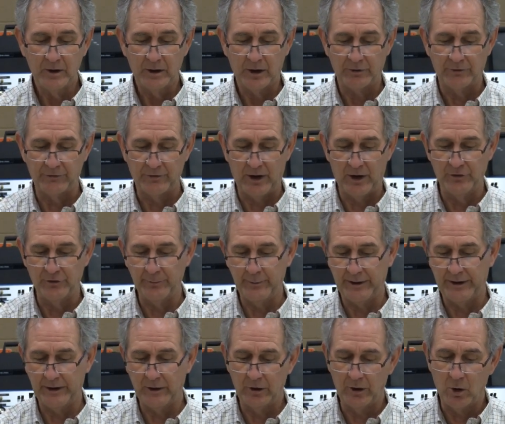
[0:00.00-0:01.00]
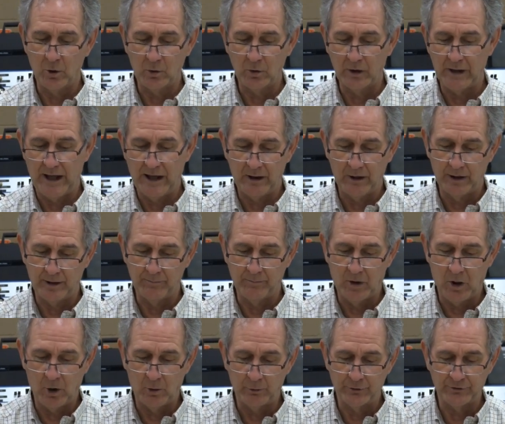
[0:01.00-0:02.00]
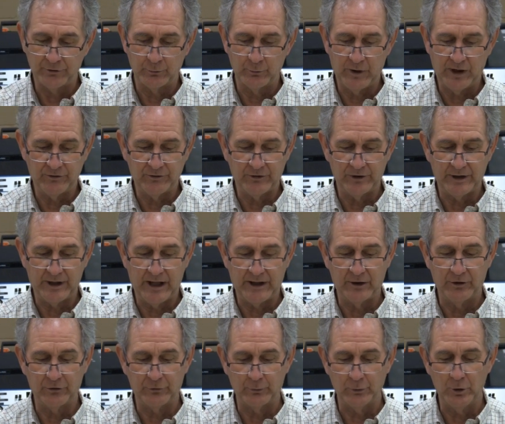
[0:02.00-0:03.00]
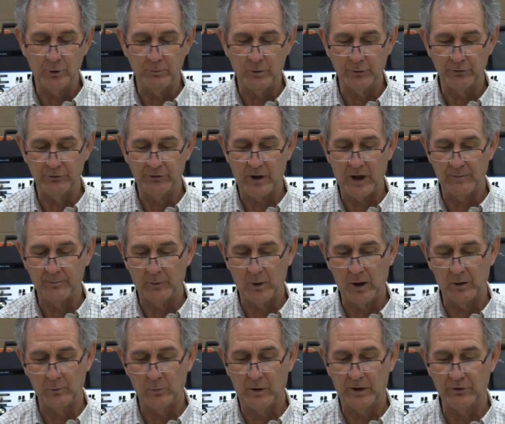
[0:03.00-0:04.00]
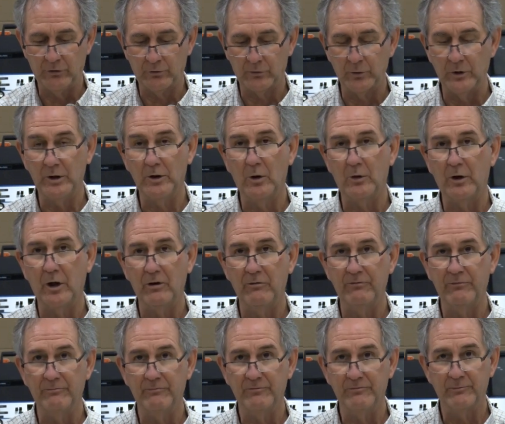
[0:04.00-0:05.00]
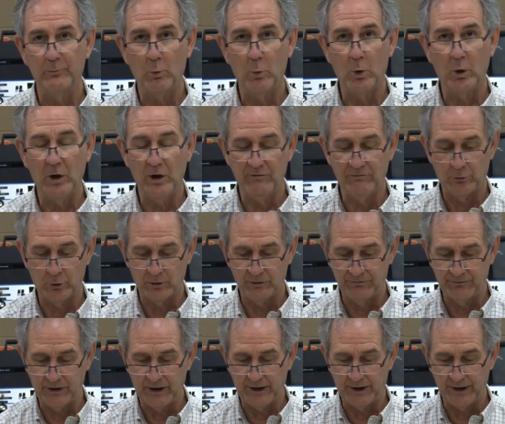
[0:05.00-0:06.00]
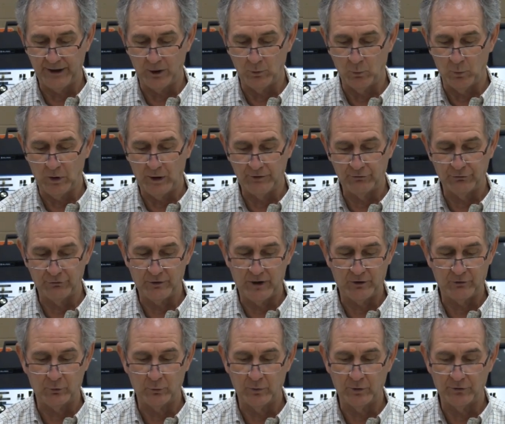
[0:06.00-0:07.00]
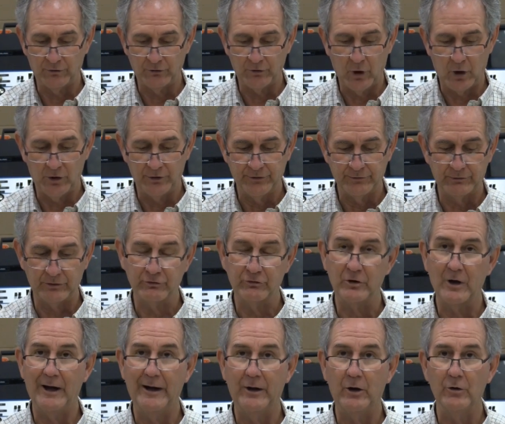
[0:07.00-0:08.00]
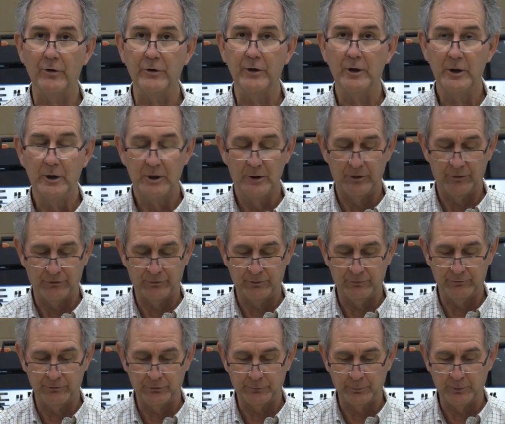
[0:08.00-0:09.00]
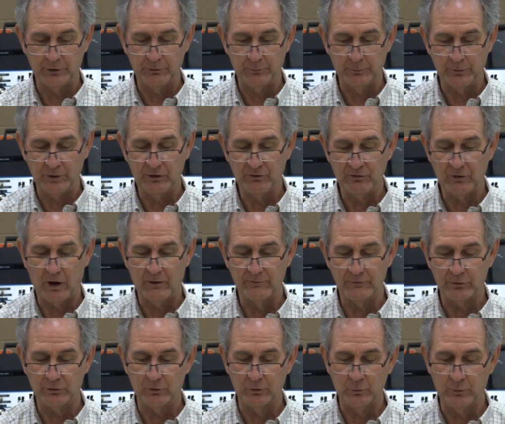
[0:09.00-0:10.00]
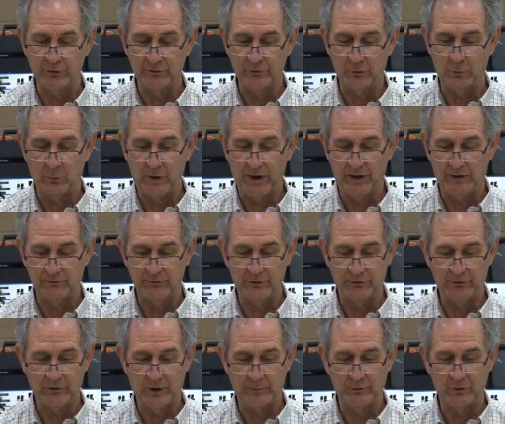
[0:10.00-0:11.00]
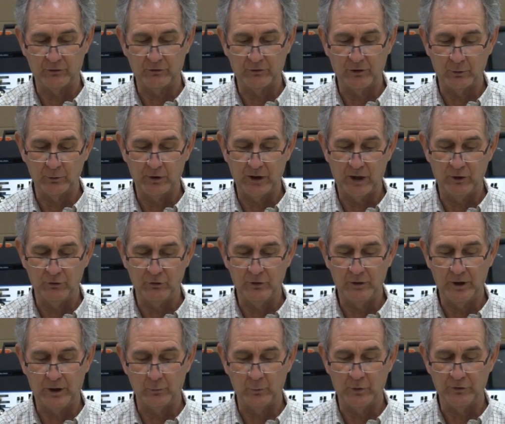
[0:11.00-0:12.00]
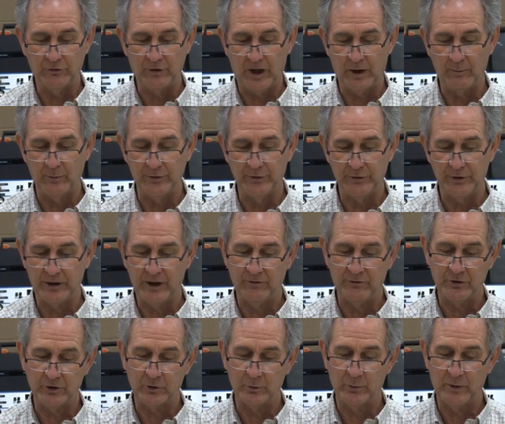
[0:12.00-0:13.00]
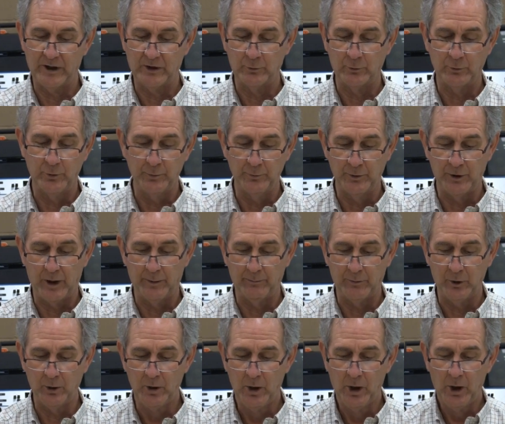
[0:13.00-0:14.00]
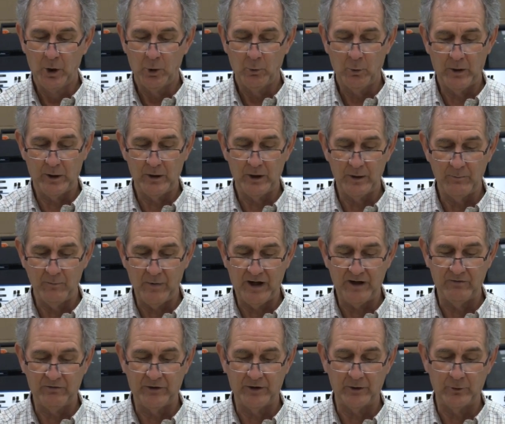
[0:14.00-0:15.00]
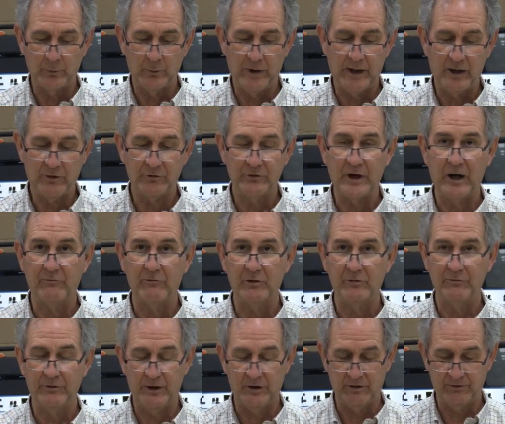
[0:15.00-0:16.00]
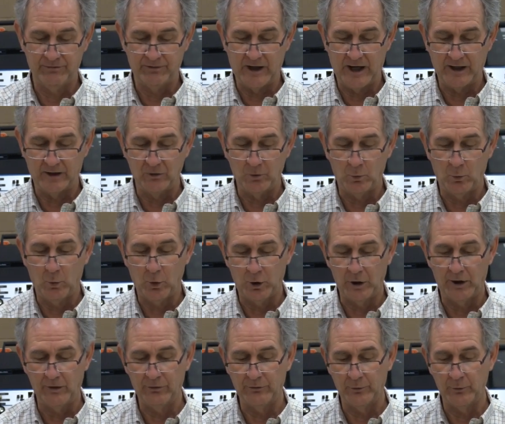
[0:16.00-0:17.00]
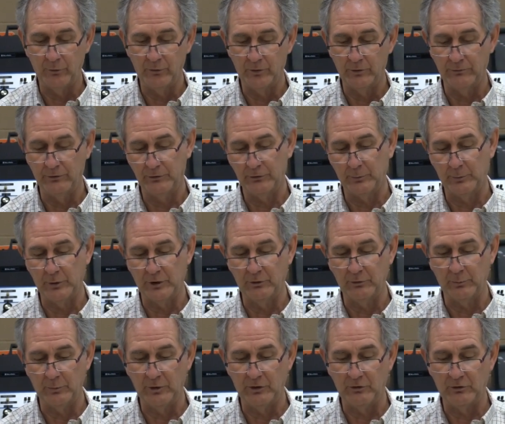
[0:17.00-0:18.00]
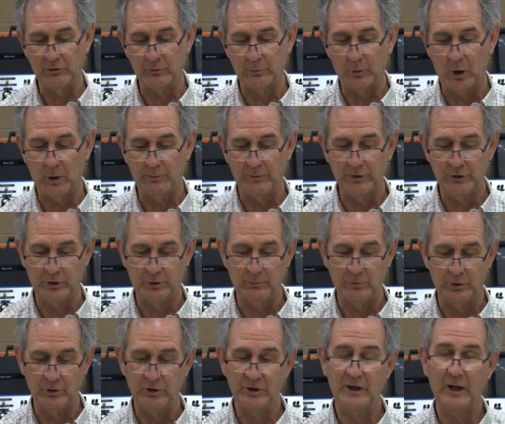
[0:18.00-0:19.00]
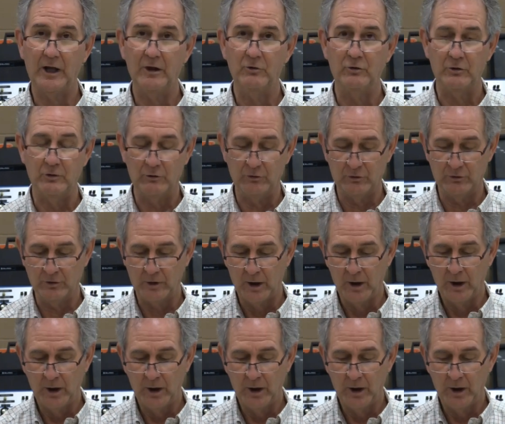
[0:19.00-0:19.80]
A salesman at a local outlet mall was arrested at his room on South Broadway Street on a warrant for a felony 1 sexual assault of a child. The Sulphur Springs police officer was aware of the subject's location and was able to get the correct room number, where he made the arrest after verifying the warrant through Sulphur Springs Police Department communications.